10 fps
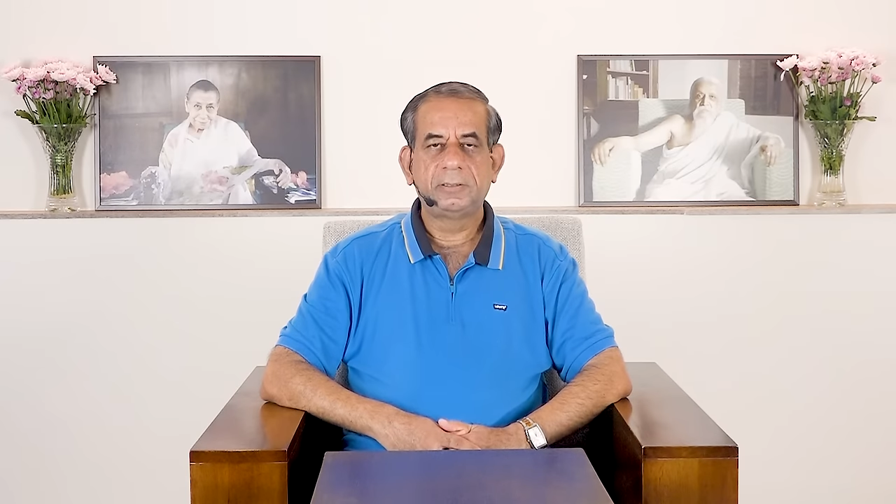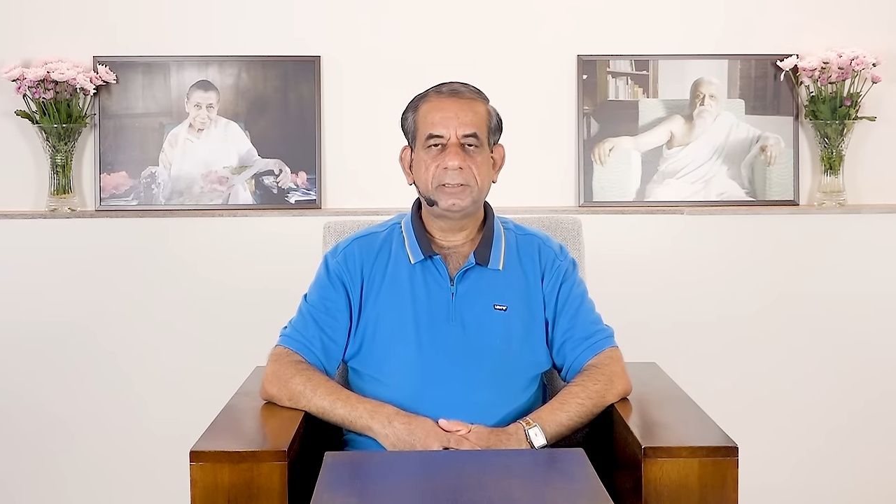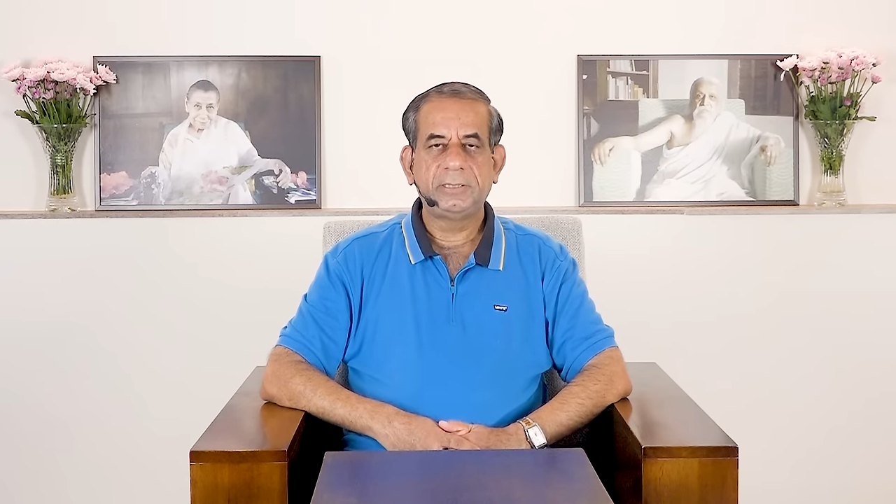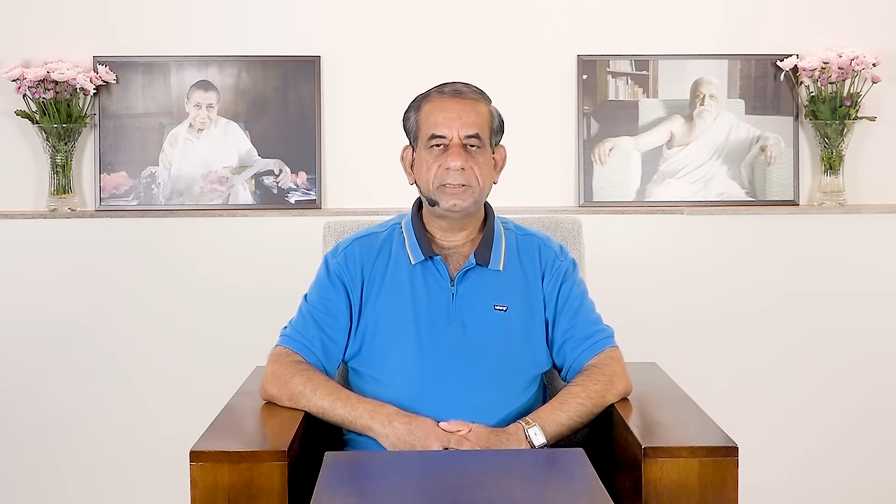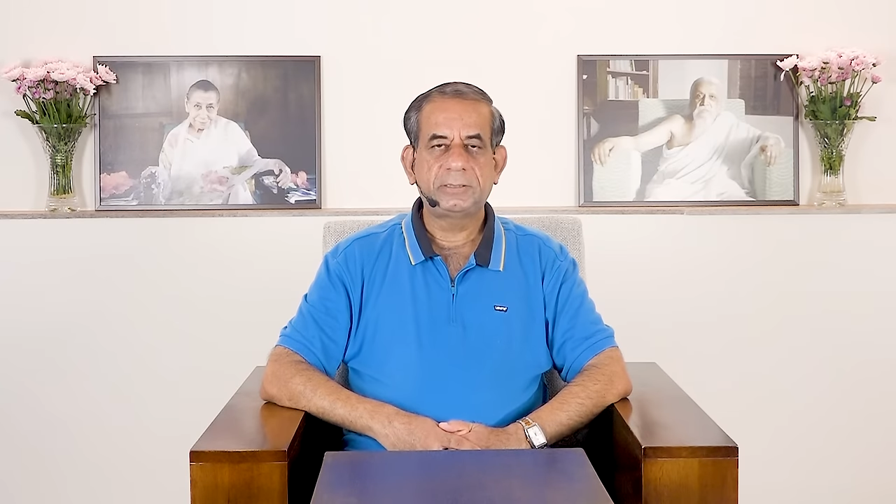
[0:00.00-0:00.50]

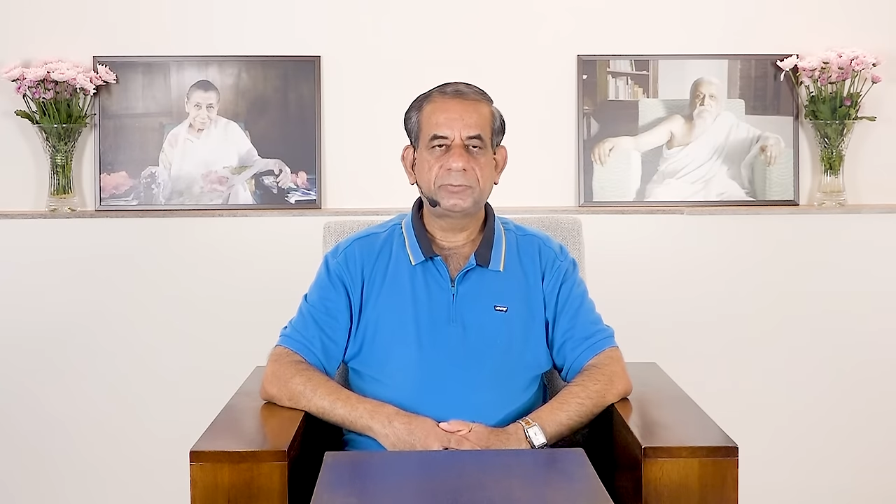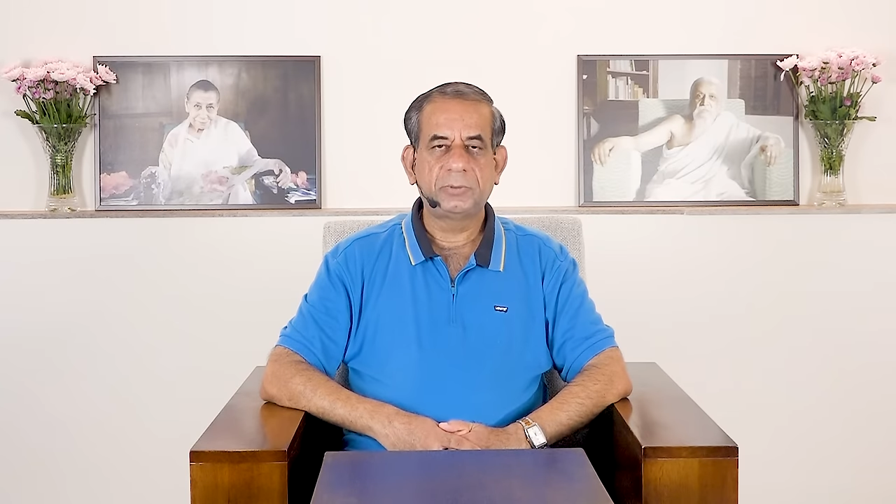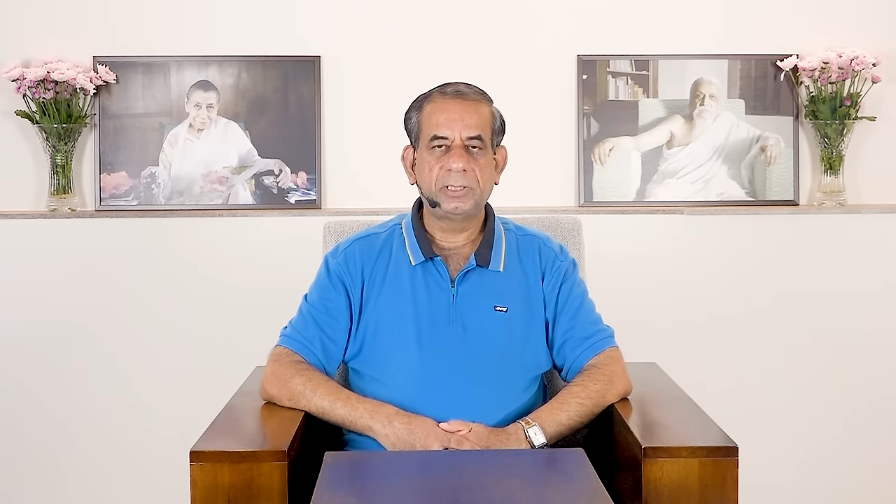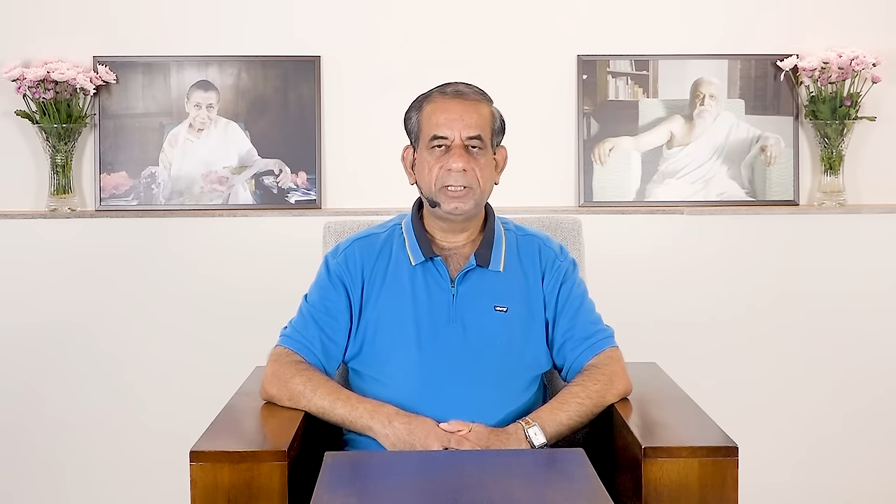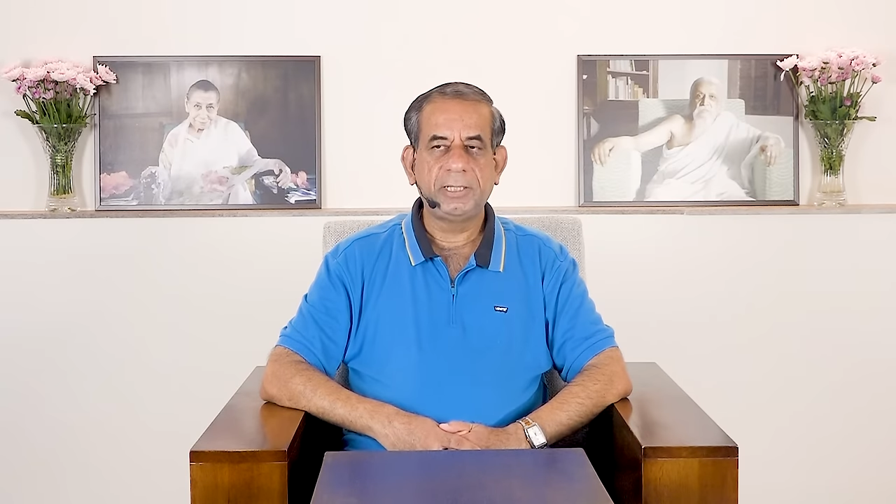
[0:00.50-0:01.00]
this
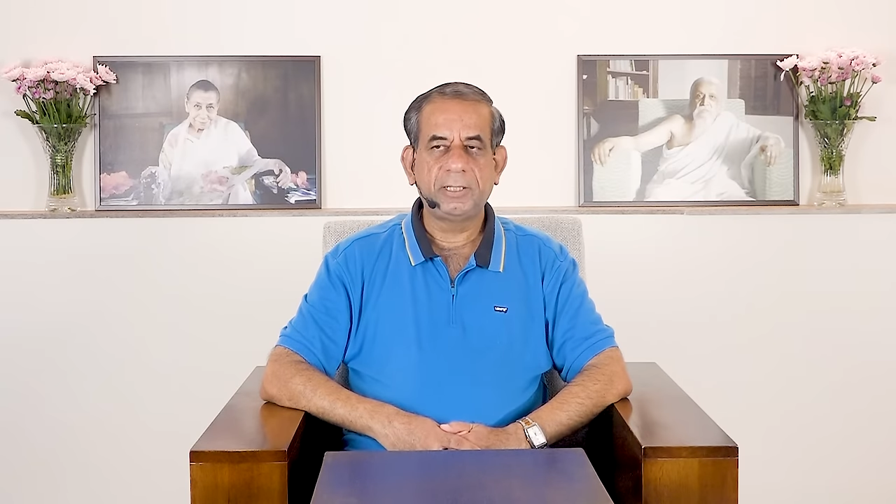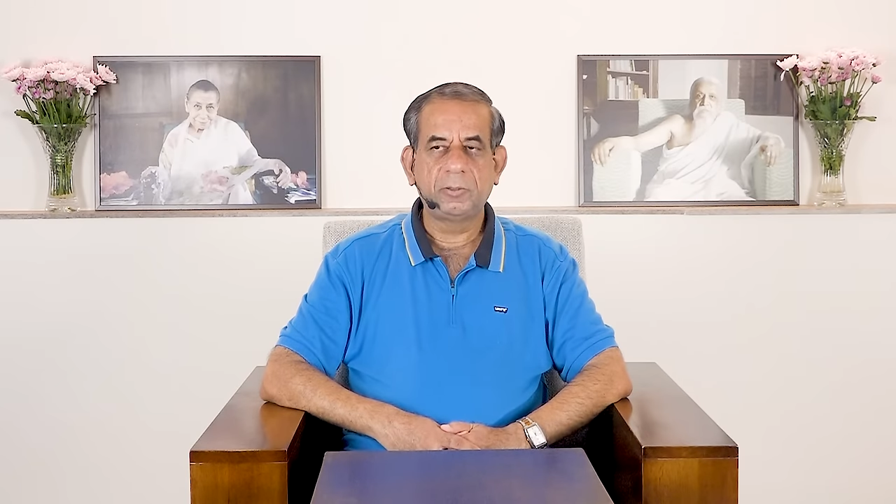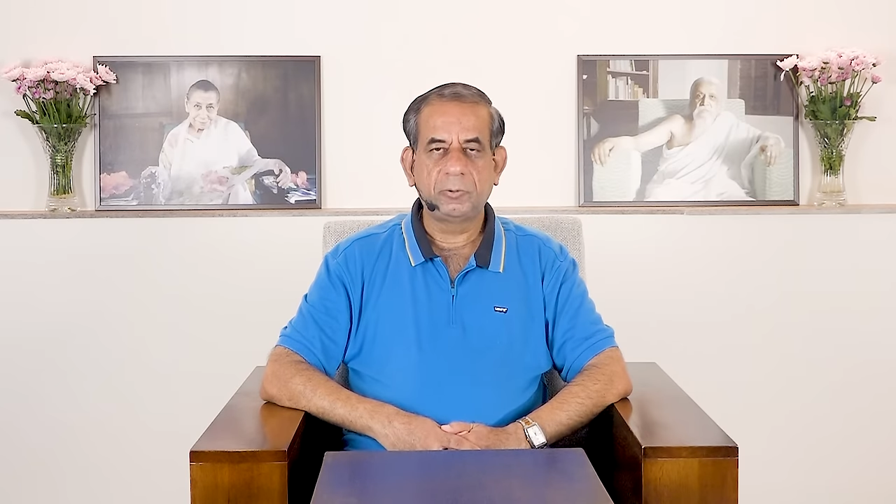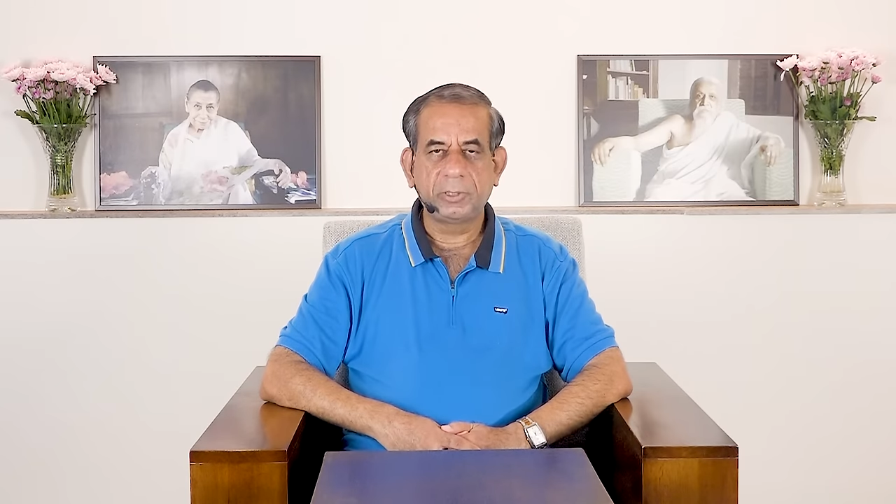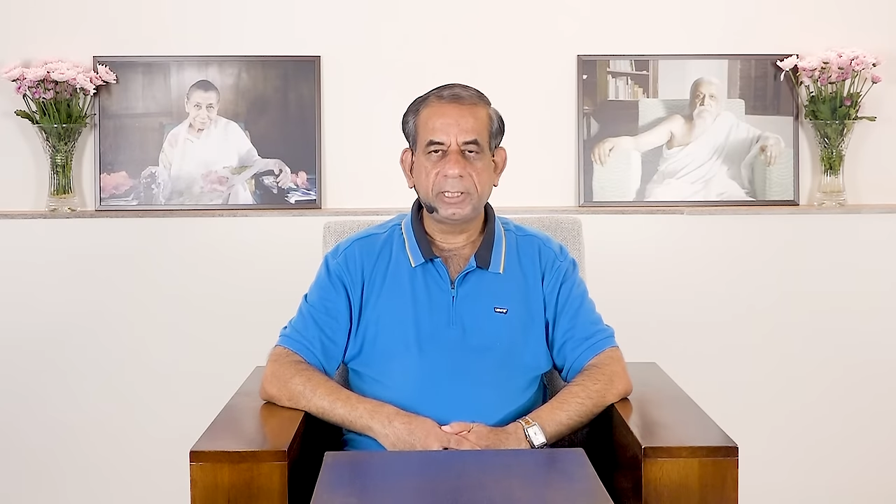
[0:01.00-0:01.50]
worldly
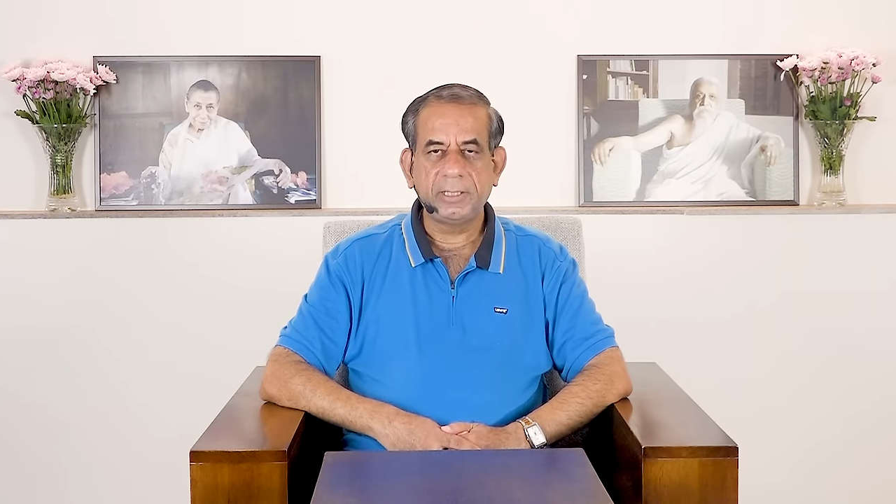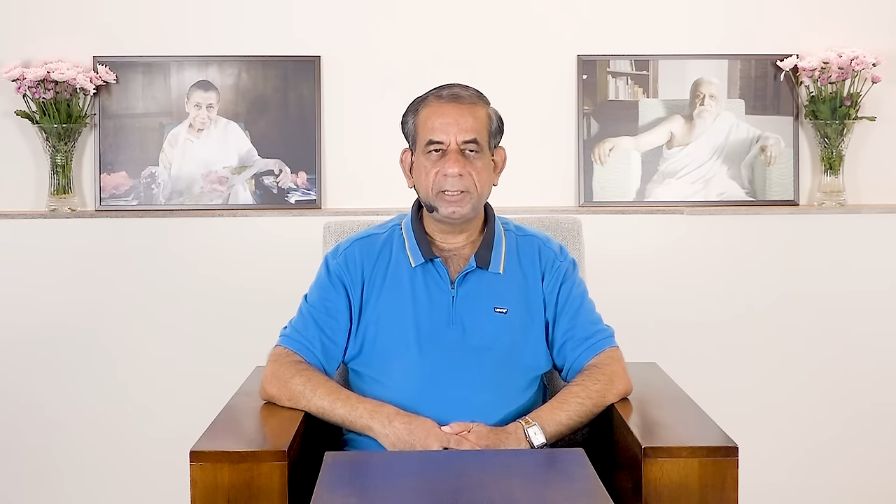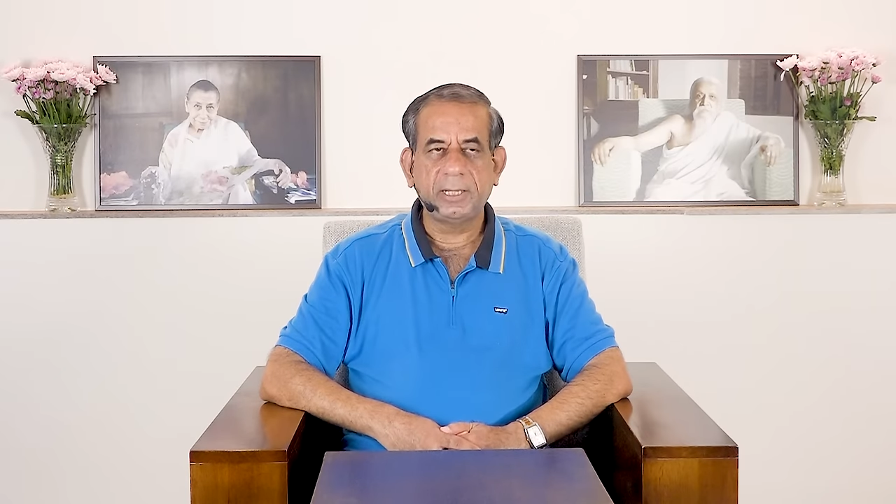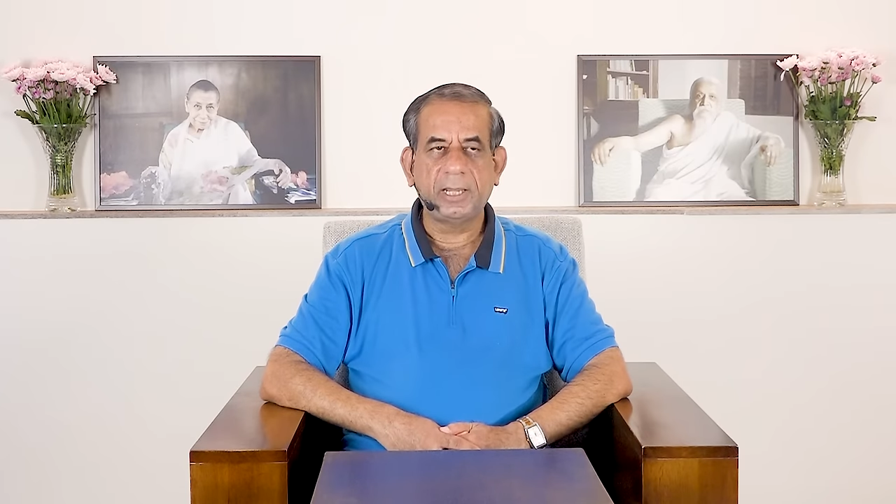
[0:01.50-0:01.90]
glory